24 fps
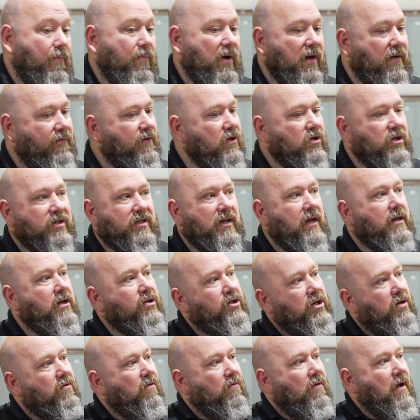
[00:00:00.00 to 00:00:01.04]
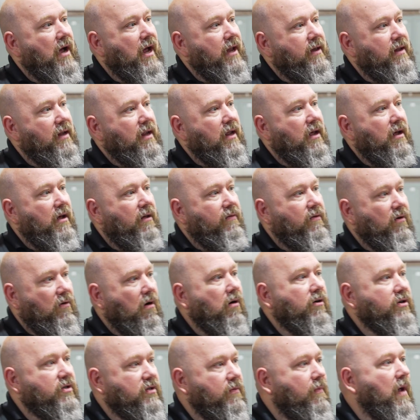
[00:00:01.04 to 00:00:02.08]
But if you just need a general idea, there
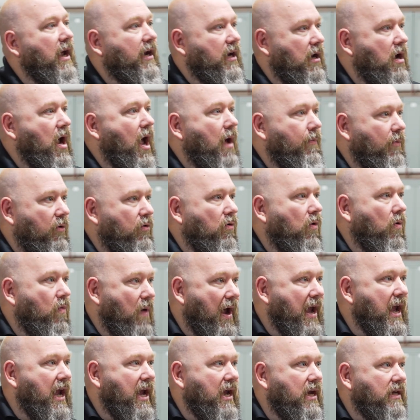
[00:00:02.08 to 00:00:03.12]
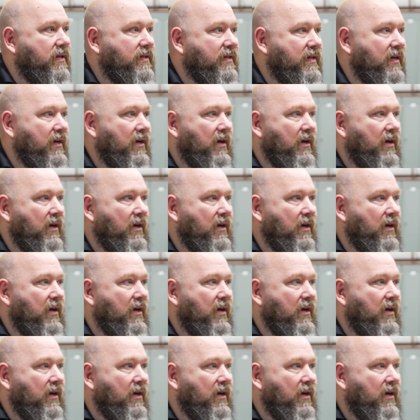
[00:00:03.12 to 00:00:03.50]
are some economical ways